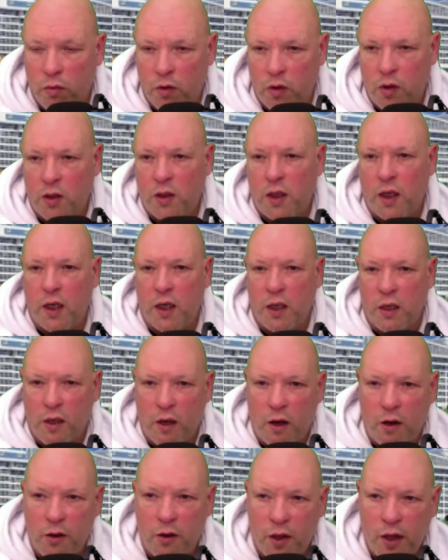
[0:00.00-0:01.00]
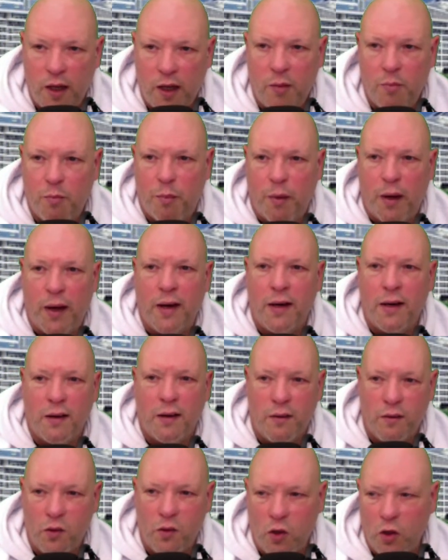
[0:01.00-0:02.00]
not that he'd go there, but
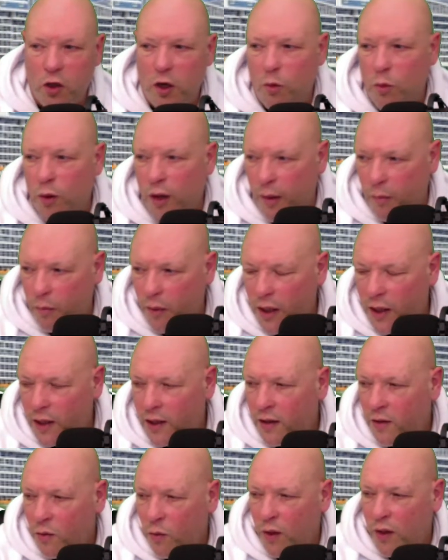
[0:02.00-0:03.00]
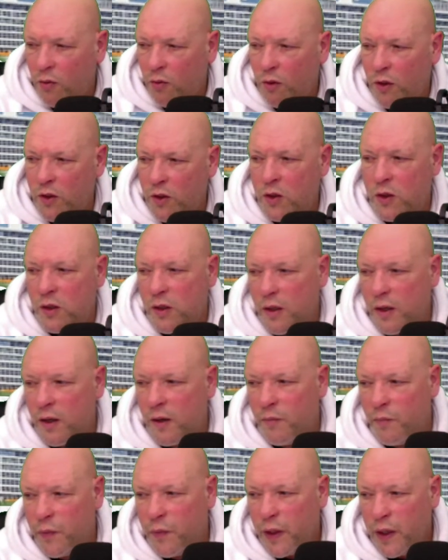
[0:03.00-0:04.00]
you know what I mean, whether it's
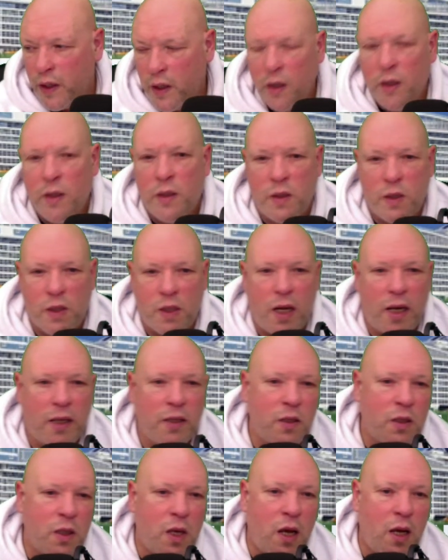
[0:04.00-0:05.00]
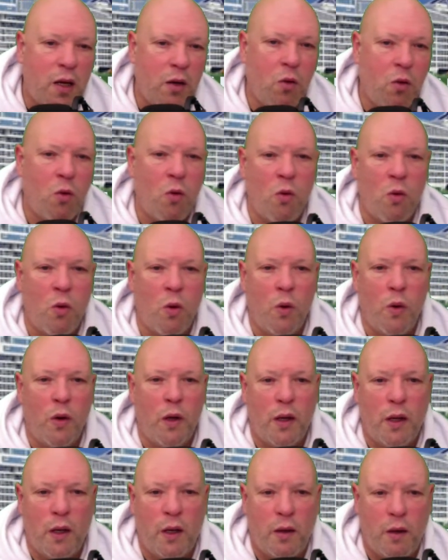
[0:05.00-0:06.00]
stateside or
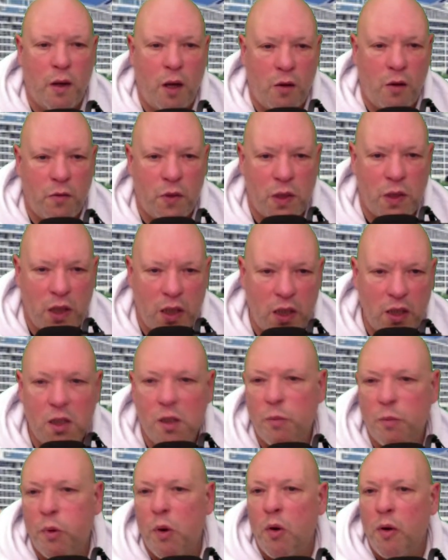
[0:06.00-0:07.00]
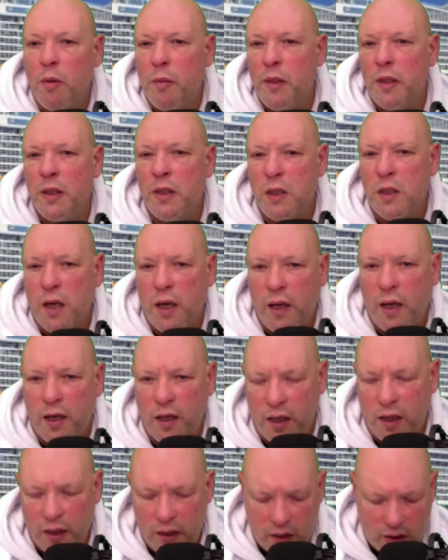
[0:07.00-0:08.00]
an overseas deployment, at
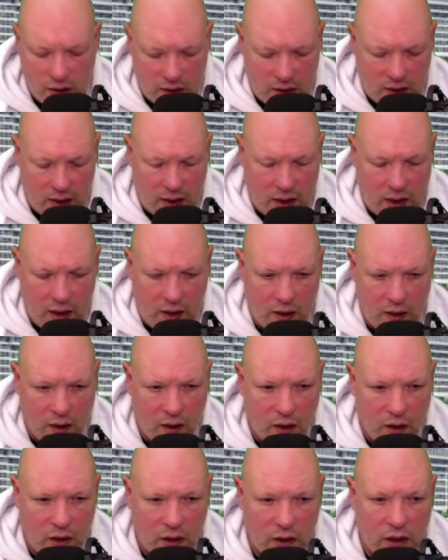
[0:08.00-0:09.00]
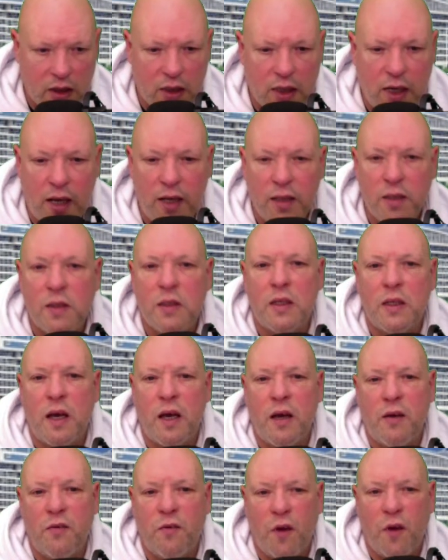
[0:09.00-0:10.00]
least he stays
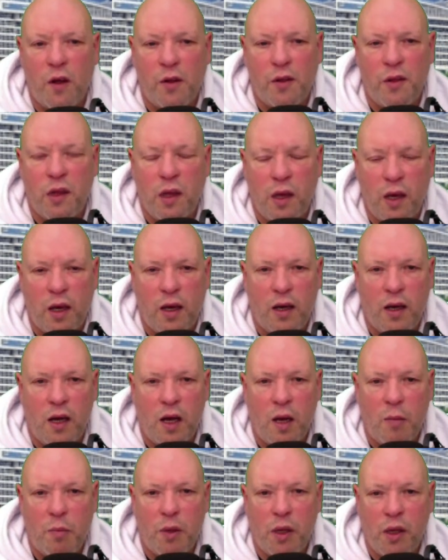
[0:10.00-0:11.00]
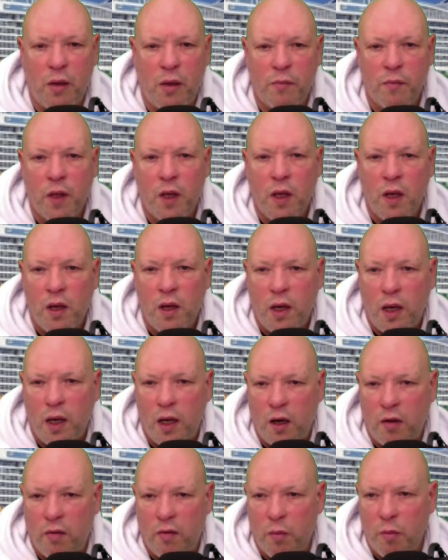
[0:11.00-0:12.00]
safe, healthy and happy, and
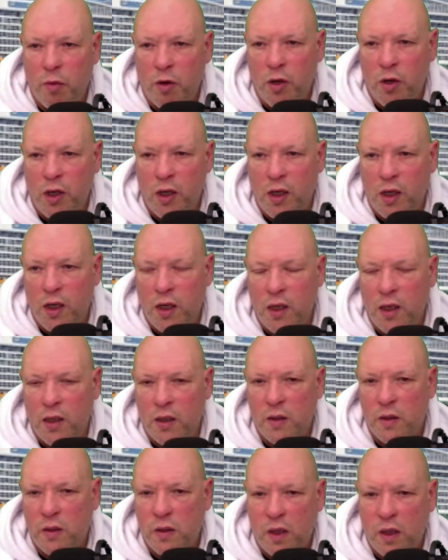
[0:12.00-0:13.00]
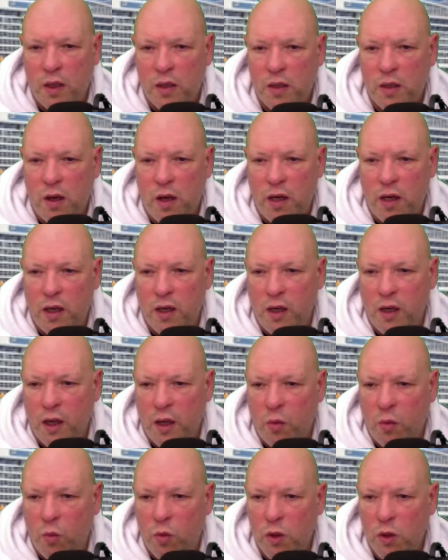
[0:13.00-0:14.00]
everybody is excited
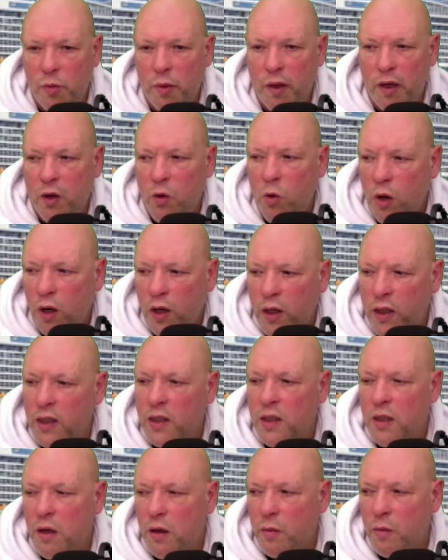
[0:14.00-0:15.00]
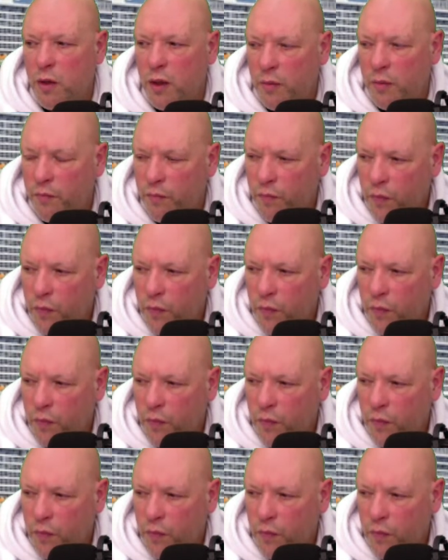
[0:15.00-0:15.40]
and will spend quality time with him.